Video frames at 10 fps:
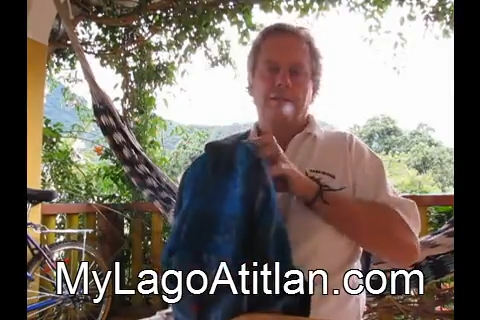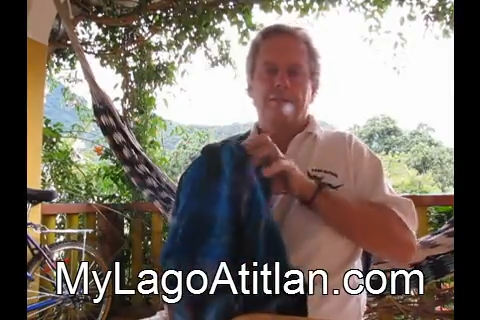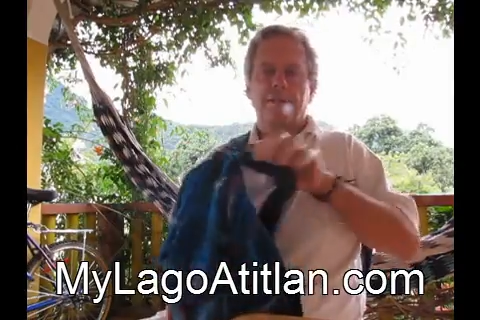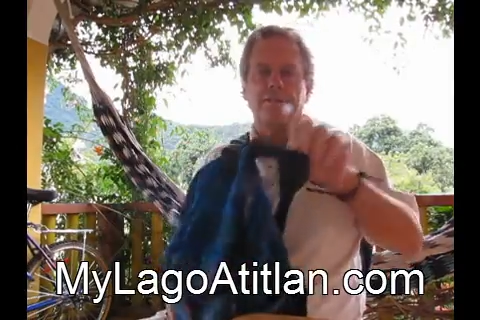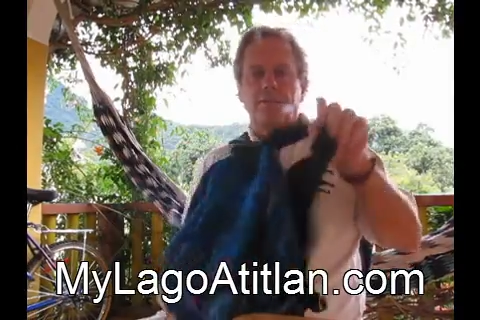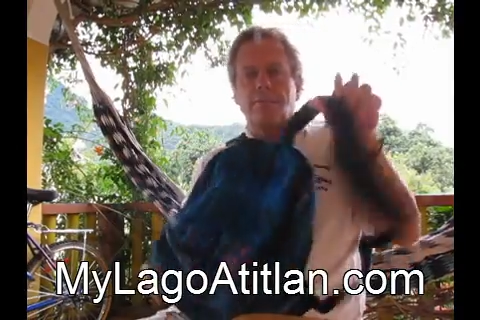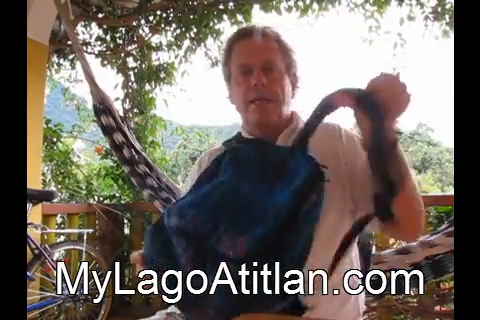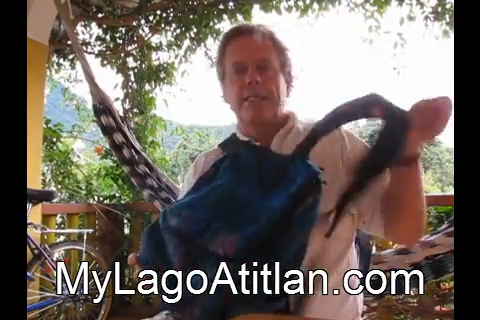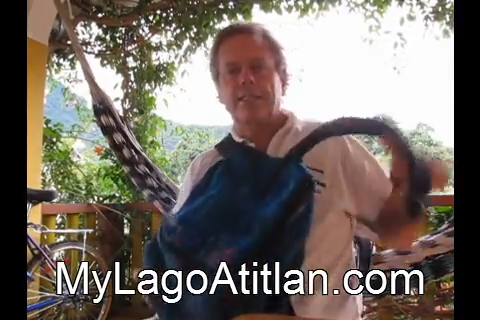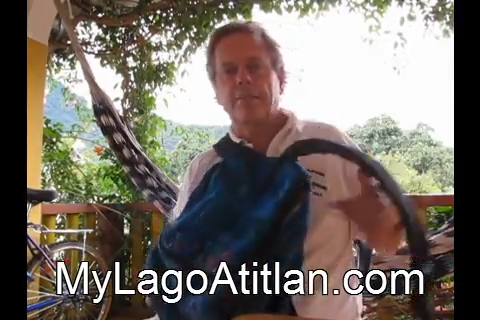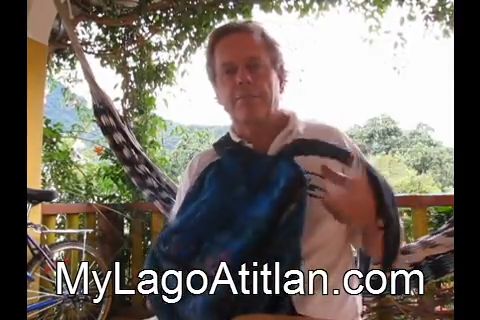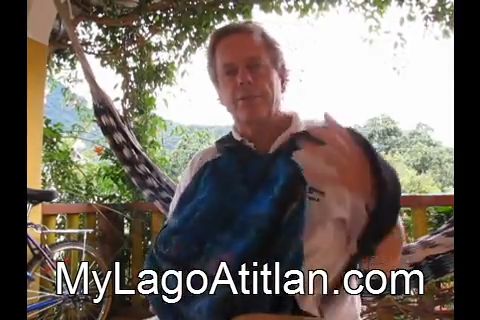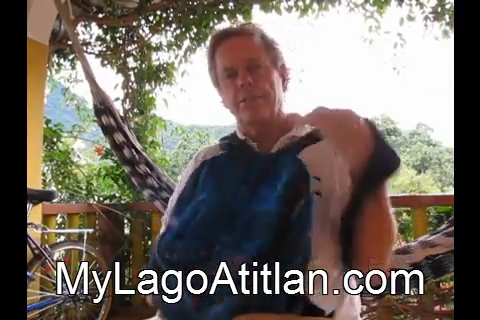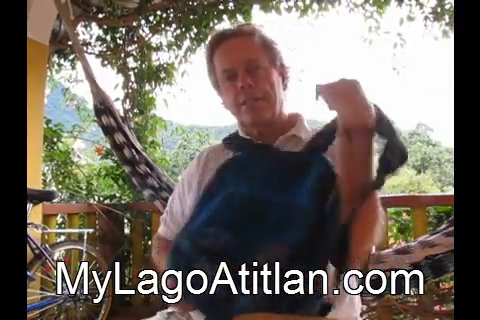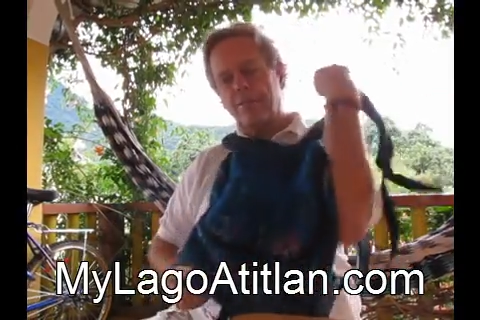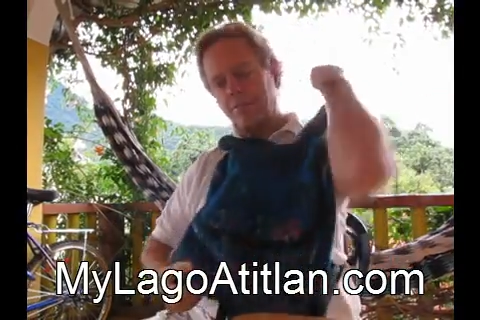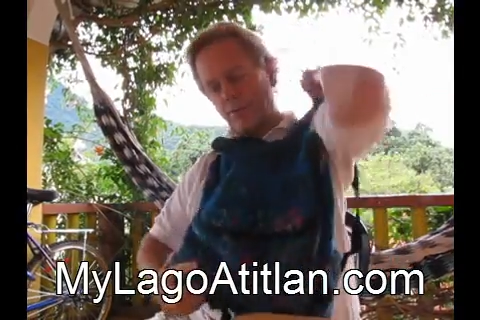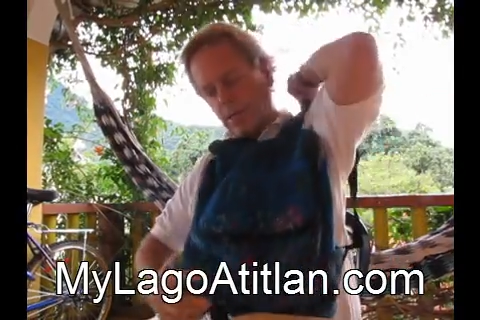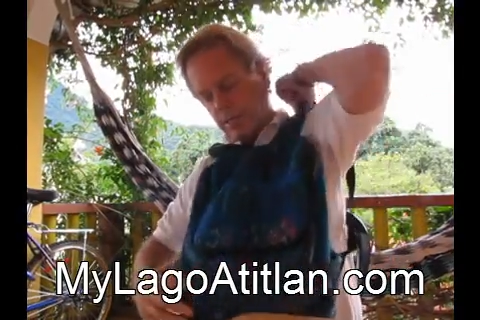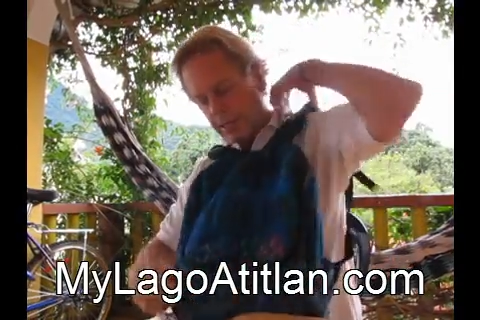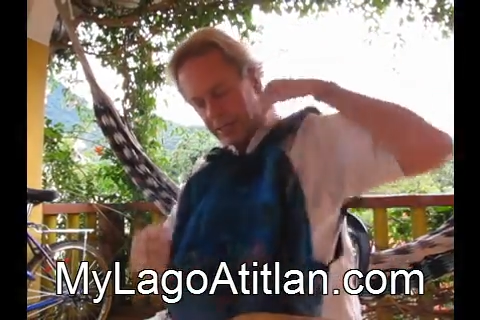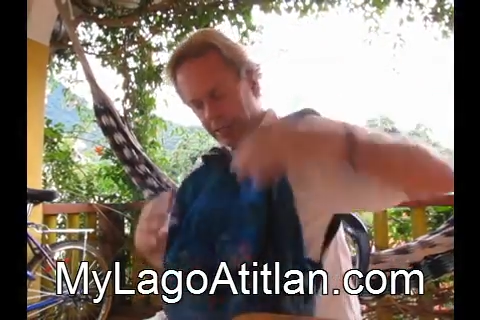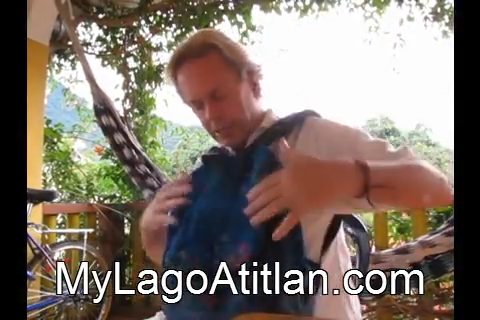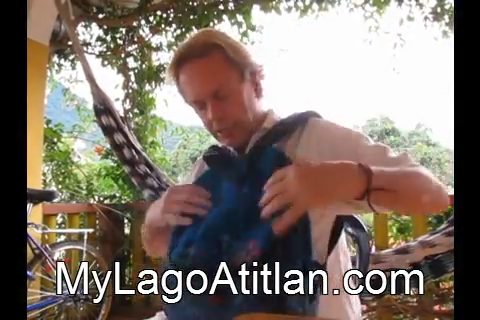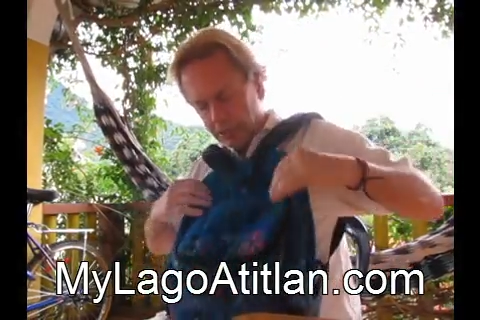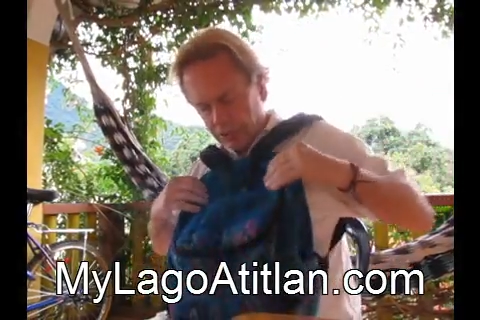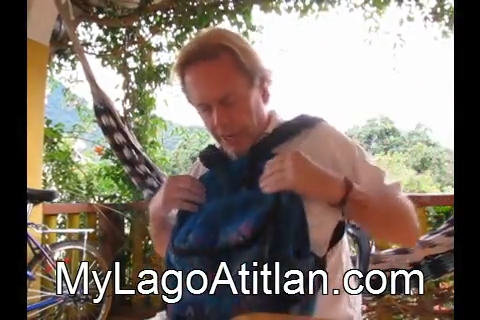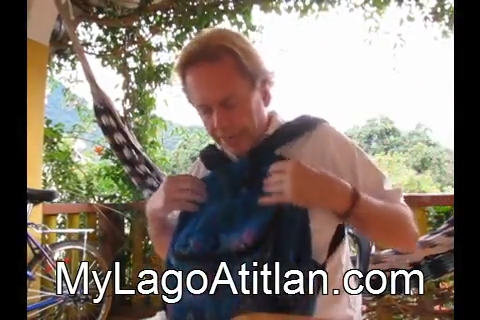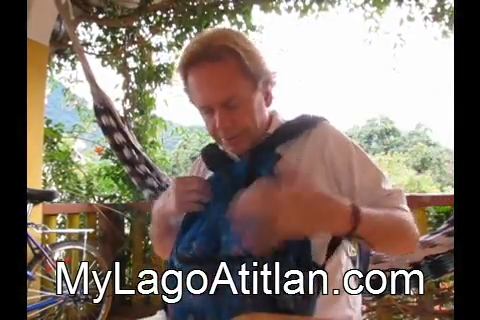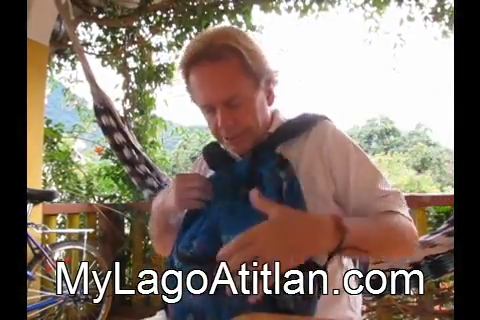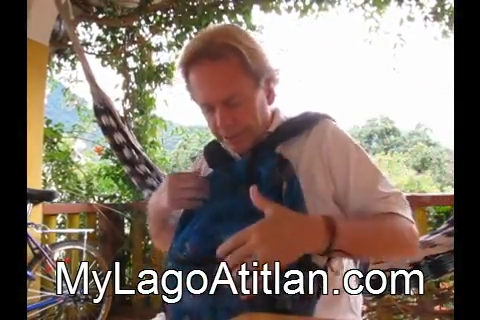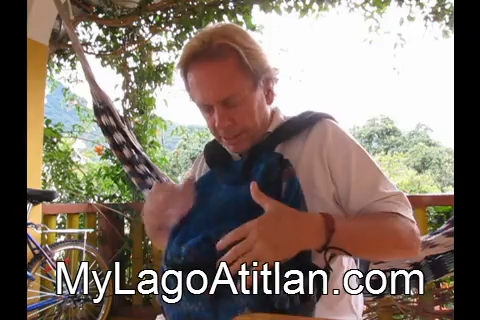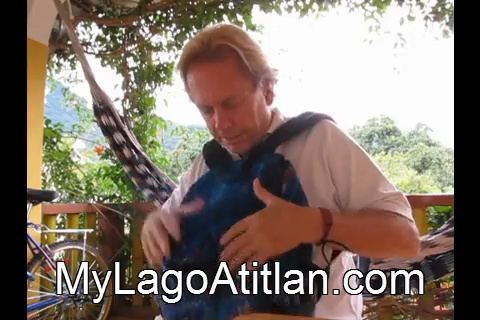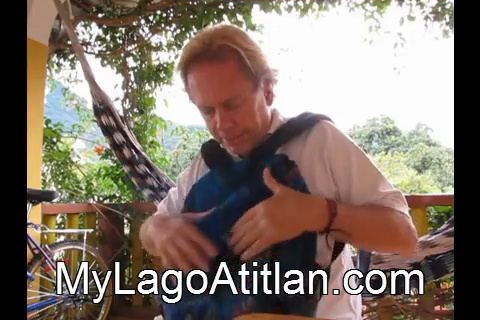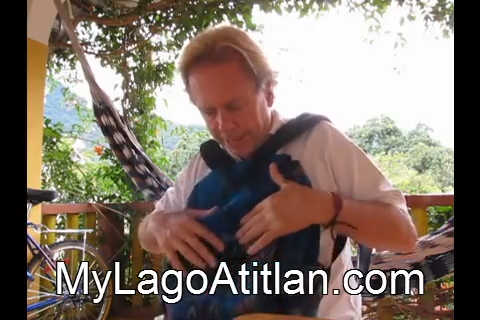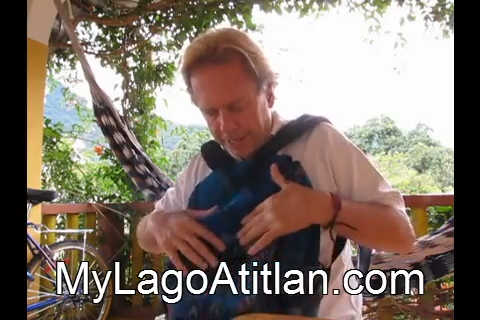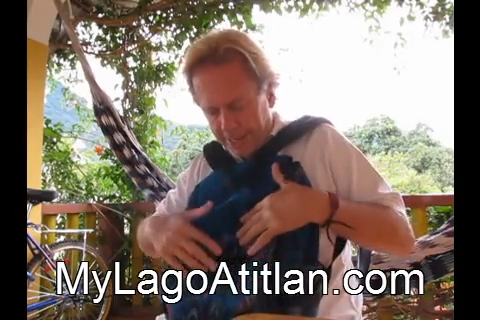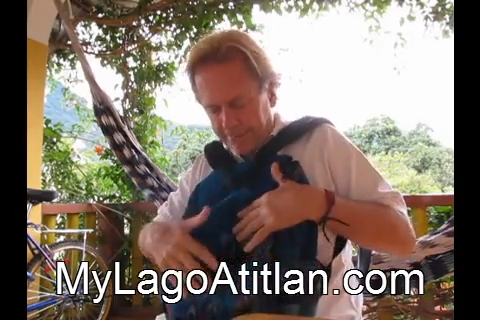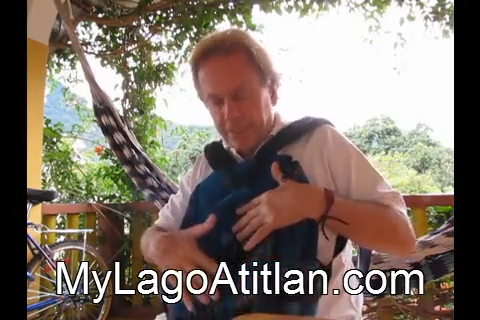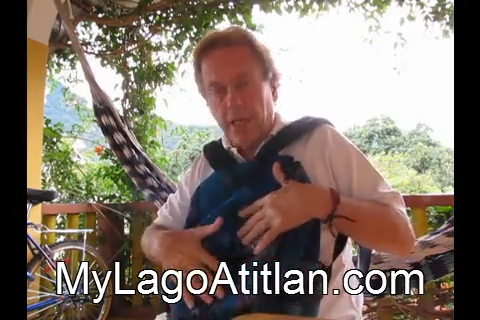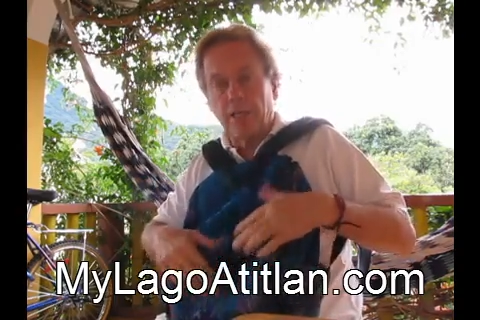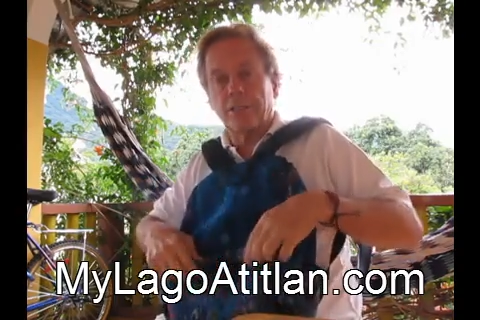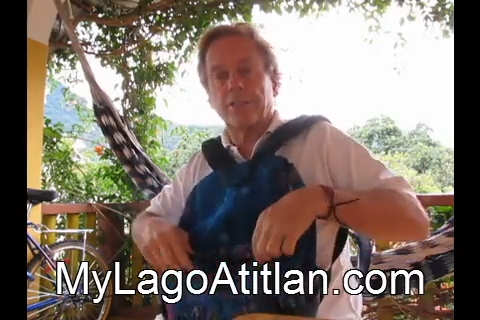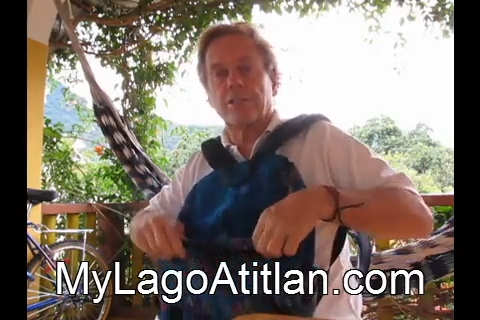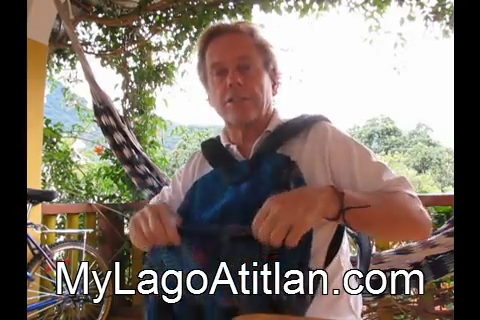different places. I'm going to put this on the front. Tribes in the planet have colors.